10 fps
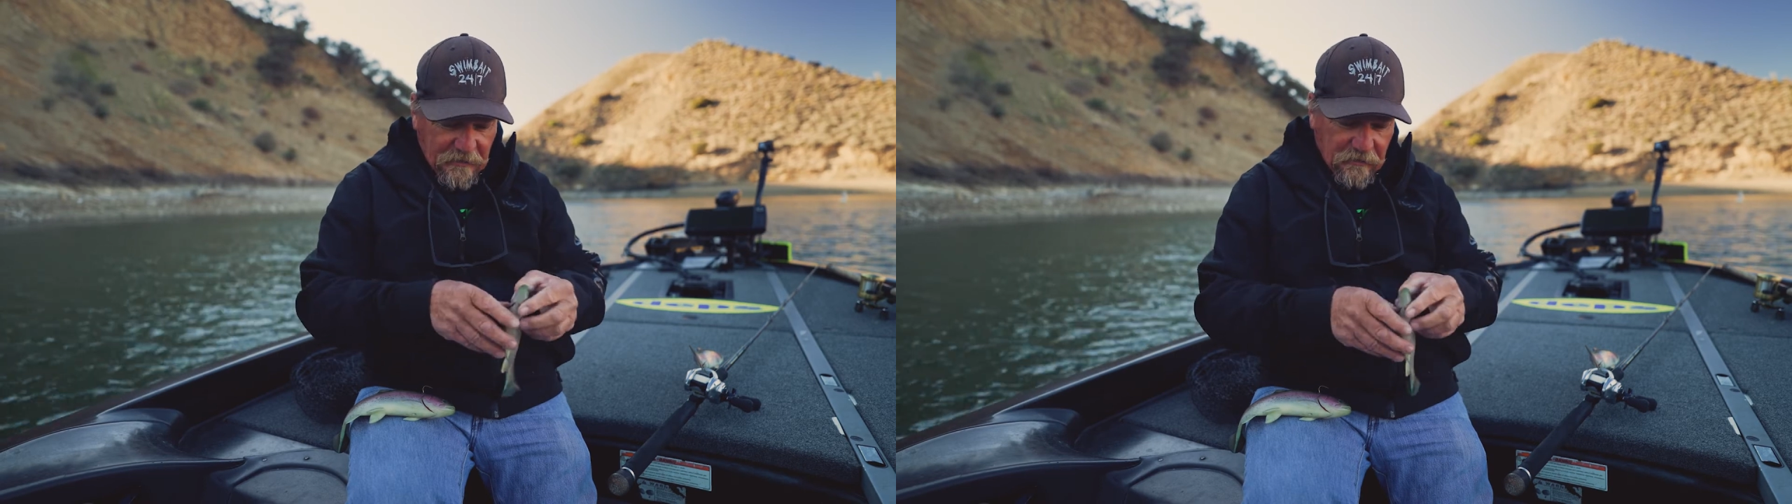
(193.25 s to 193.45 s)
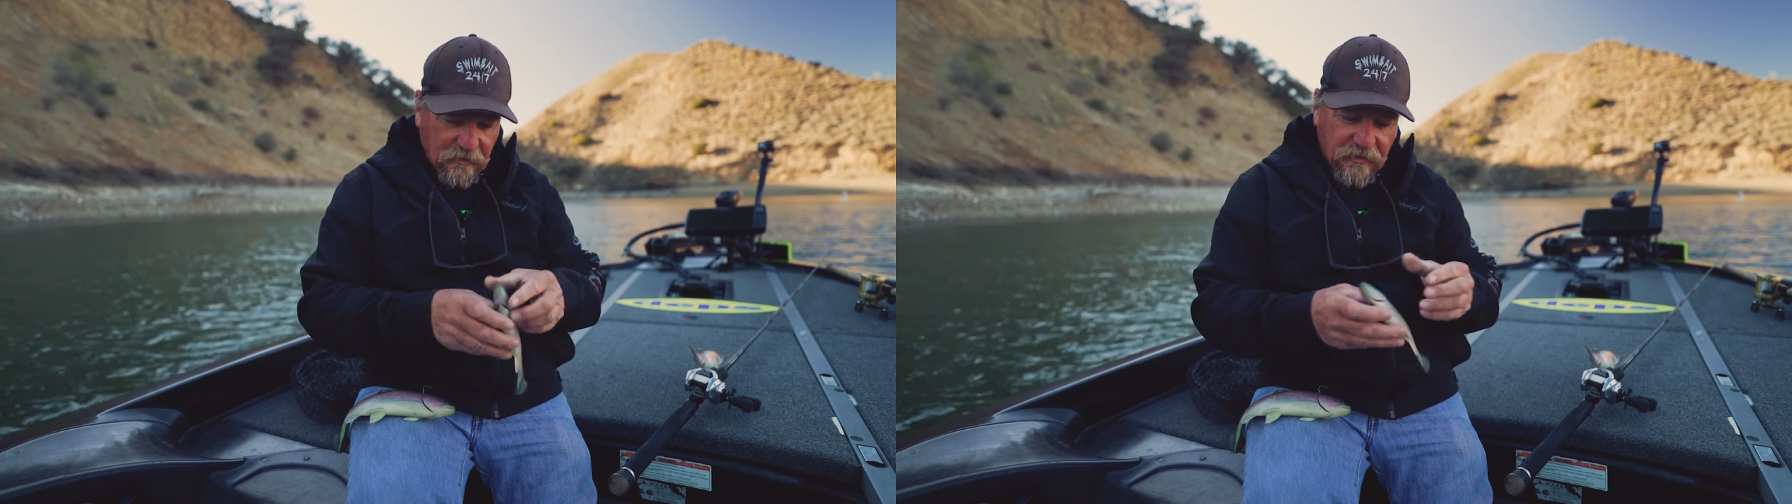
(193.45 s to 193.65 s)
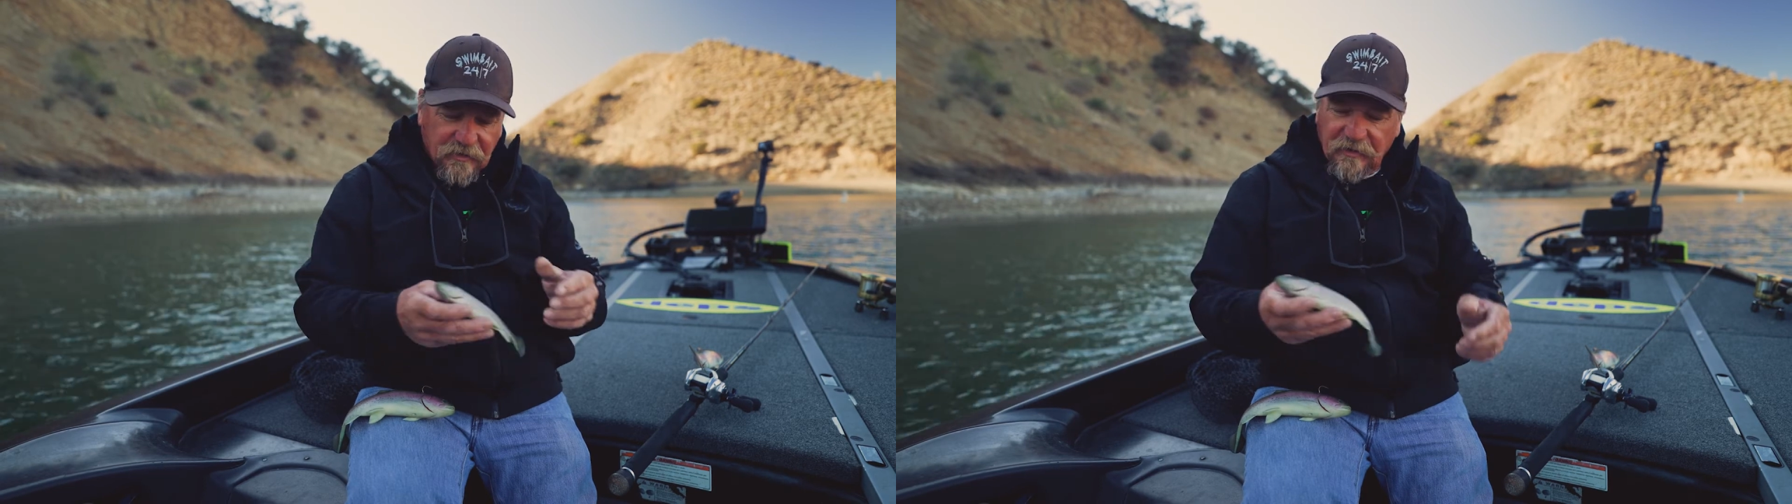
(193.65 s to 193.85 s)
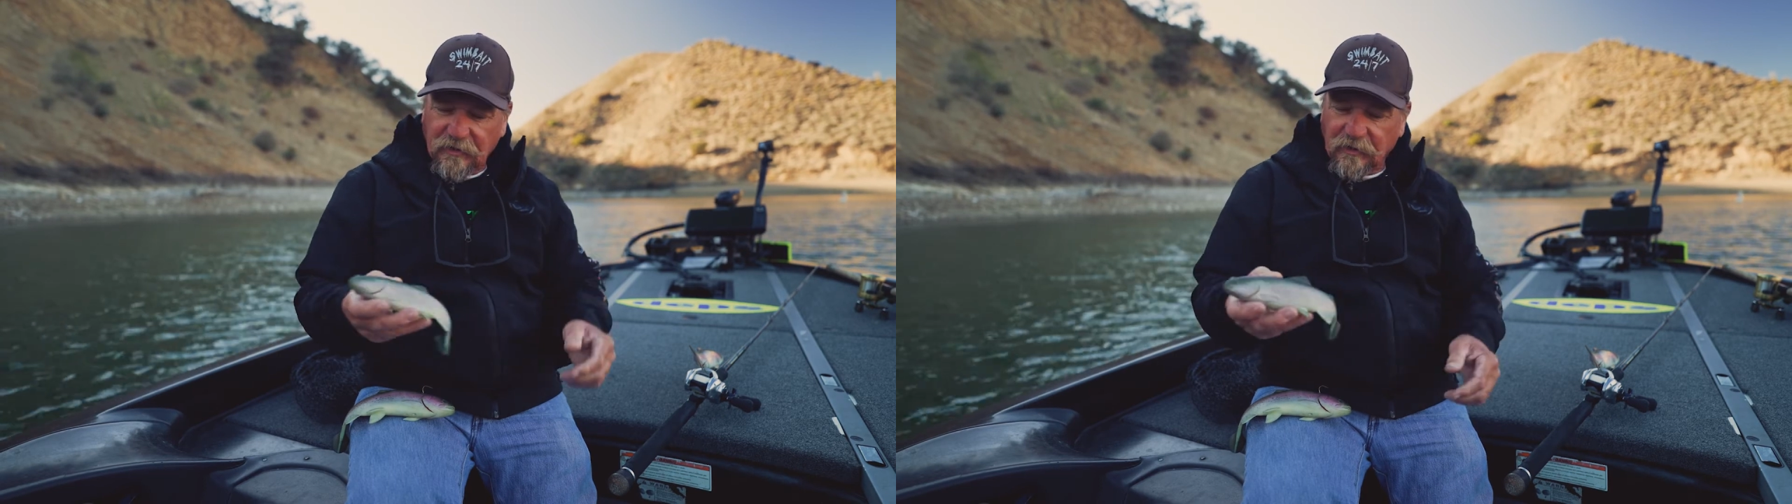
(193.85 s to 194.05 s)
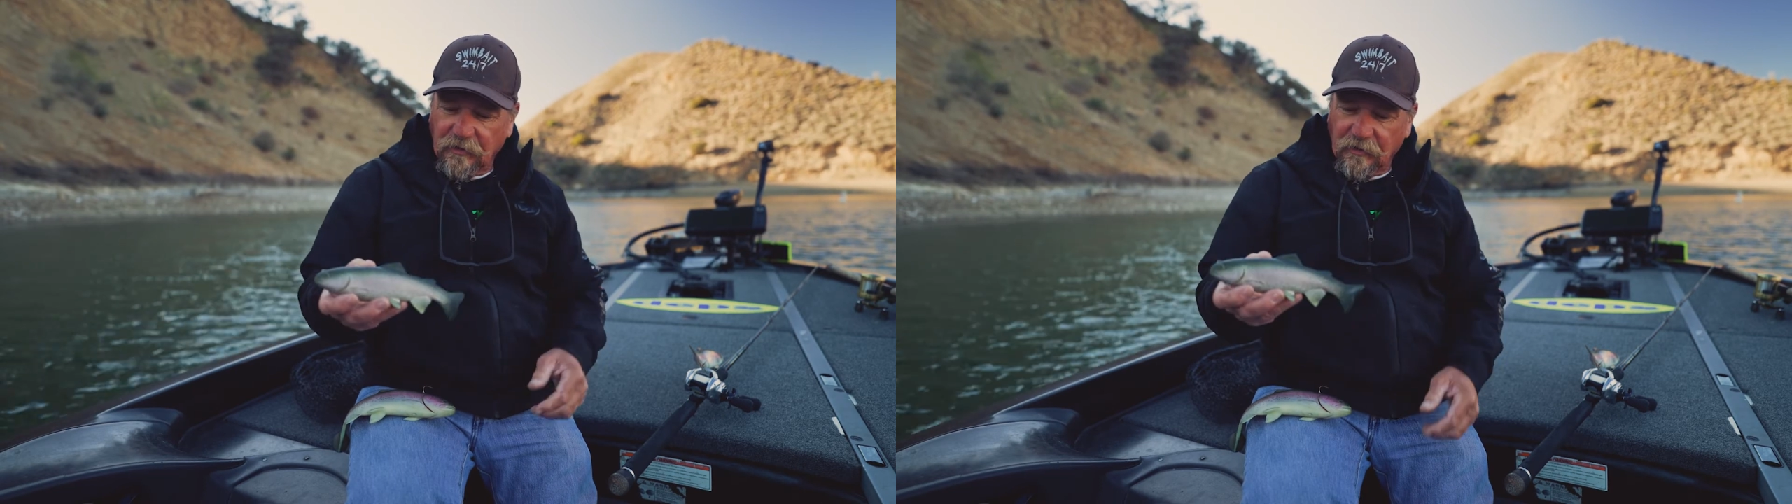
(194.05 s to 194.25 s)
that looks
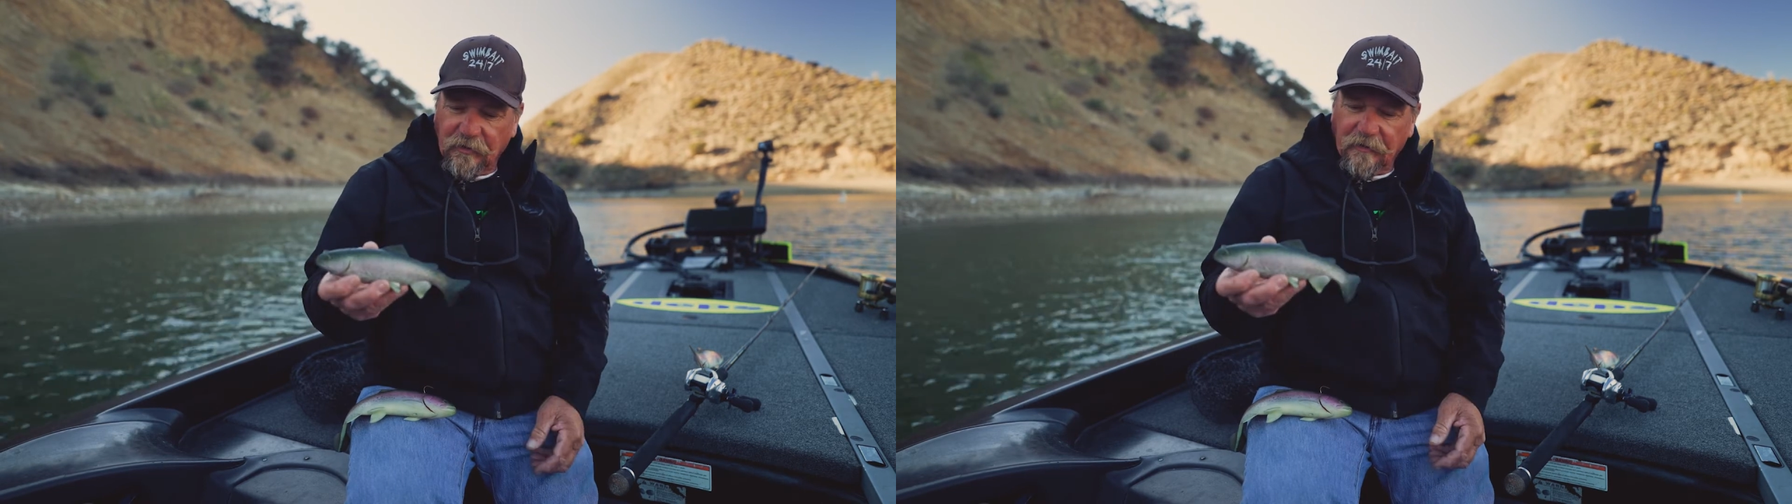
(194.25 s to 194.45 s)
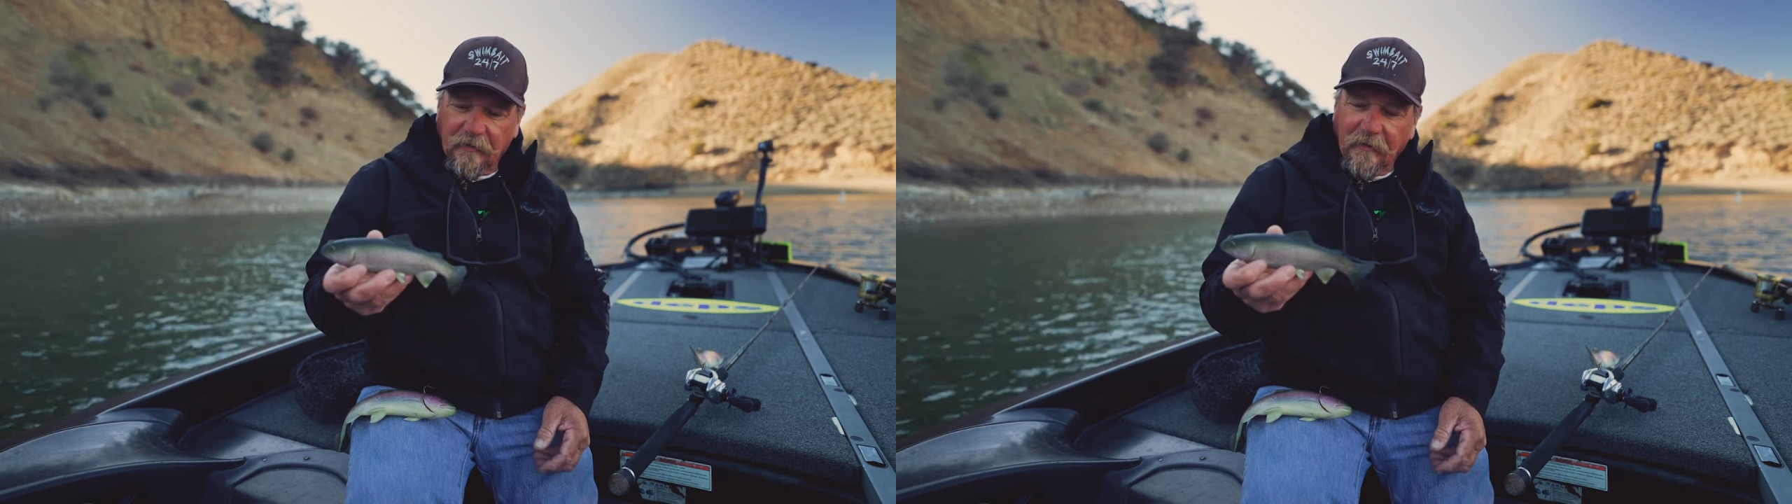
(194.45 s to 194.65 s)
this good,